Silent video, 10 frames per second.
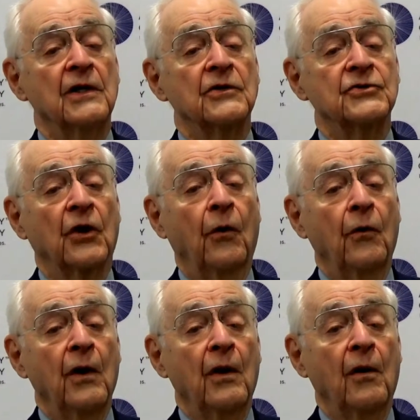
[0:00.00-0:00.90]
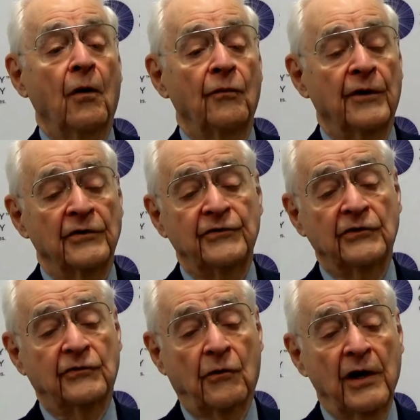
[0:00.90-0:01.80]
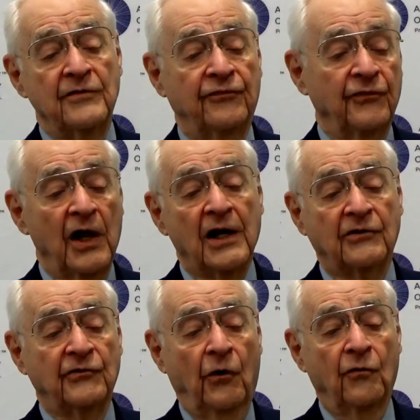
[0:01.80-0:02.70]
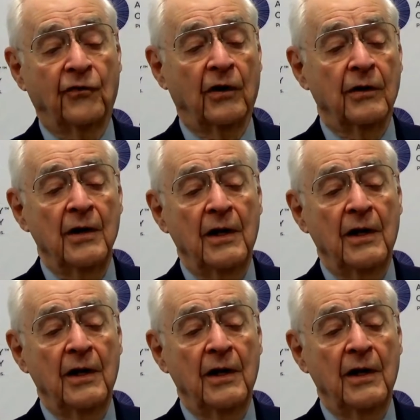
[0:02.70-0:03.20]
So there's this great flux over